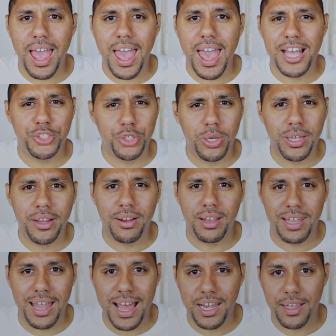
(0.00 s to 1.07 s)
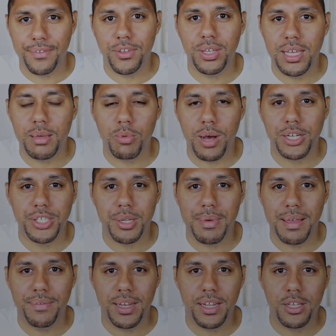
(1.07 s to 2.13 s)
as you'll hear a lot if you keep watching
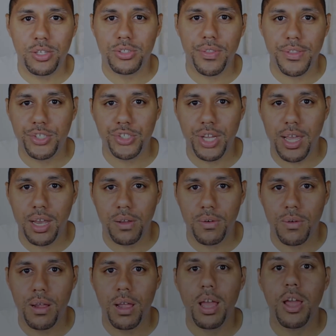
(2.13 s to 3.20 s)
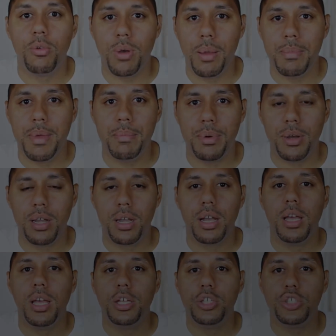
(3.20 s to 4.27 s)
my videos on this channel, remember
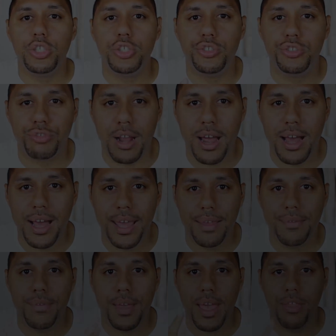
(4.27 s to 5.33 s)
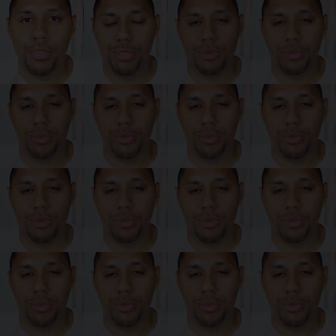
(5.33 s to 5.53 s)
to drive and